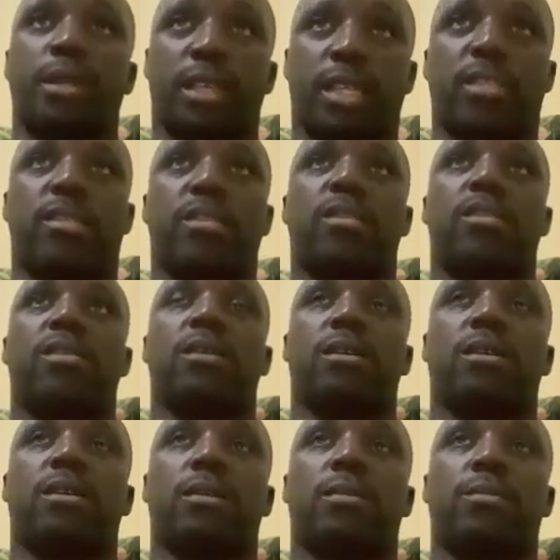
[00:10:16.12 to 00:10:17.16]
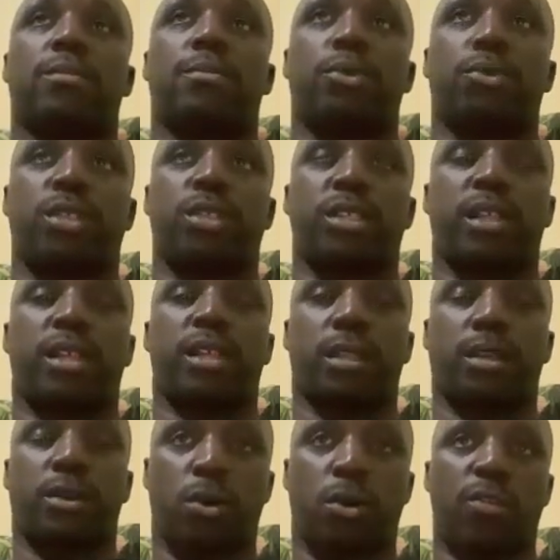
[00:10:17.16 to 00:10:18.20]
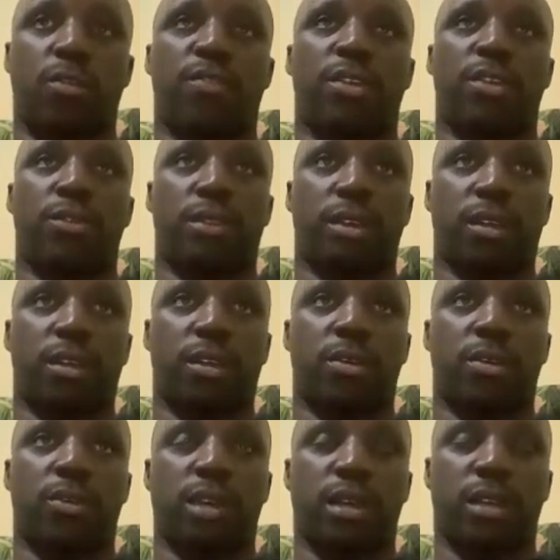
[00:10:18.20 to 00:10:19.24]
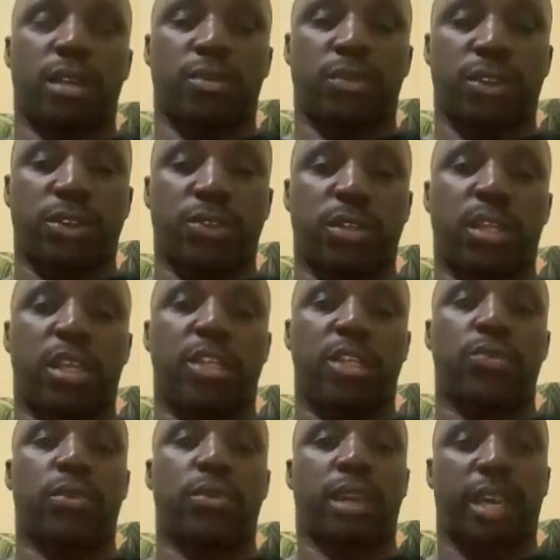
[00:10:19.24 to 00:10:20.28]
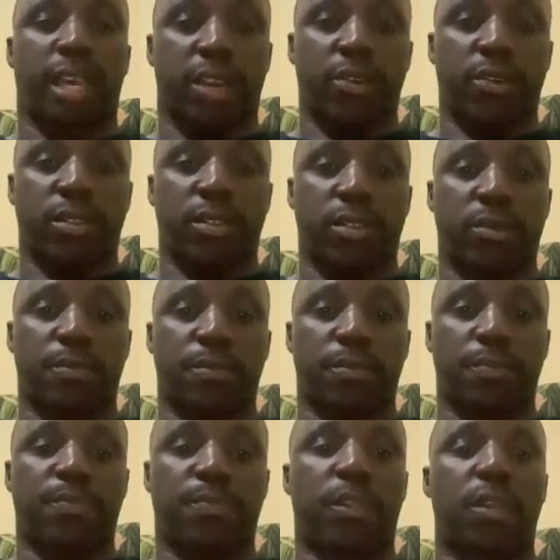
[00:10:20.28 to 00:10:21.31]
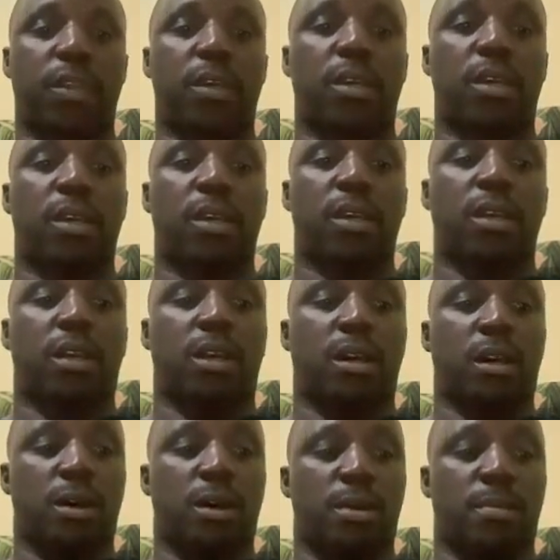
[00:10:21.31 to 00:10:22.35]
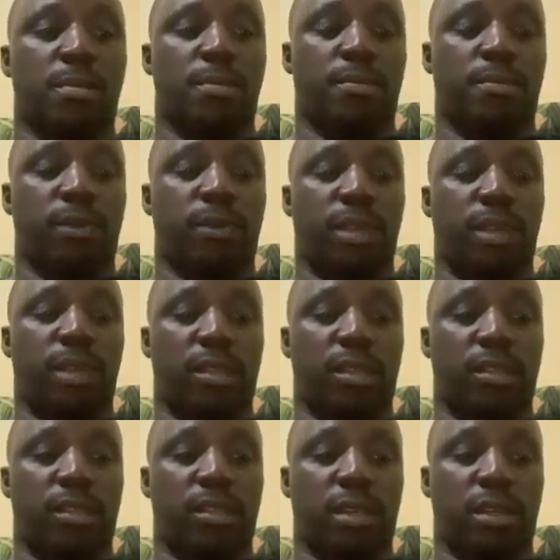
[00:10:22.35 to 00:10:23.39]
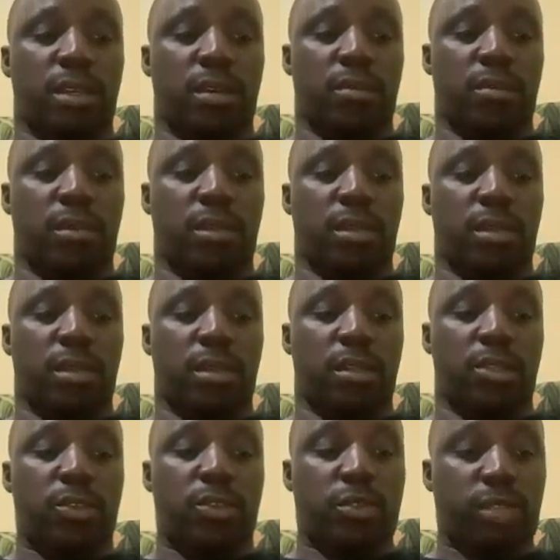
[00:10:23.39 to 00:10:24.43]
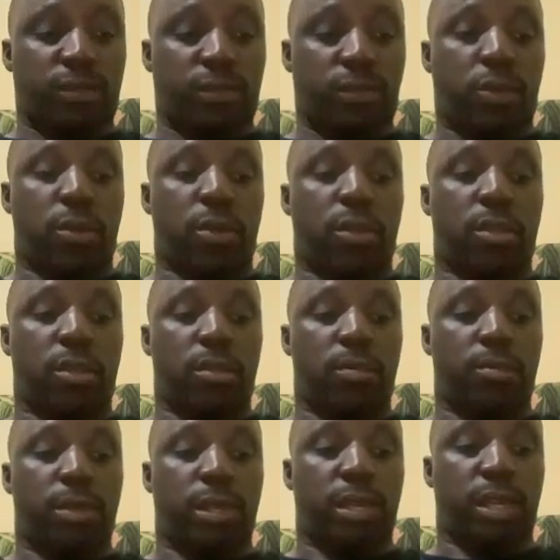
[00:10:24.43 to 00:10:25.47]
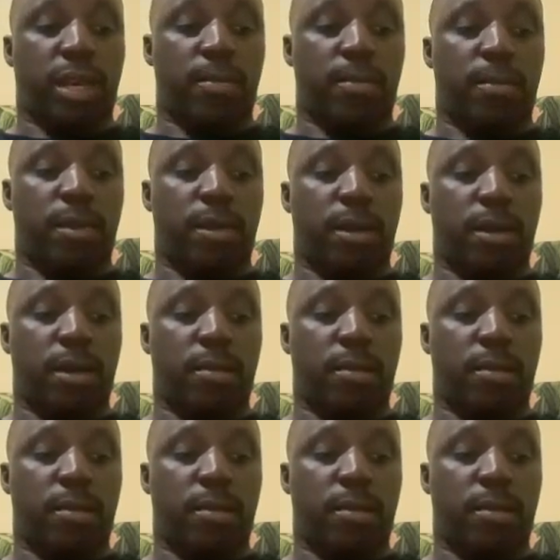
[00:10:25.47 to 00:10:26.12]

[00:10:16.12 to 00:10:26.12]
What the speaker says: this put all of the northern Uganda region into chaos. There's the Joseph Kony became,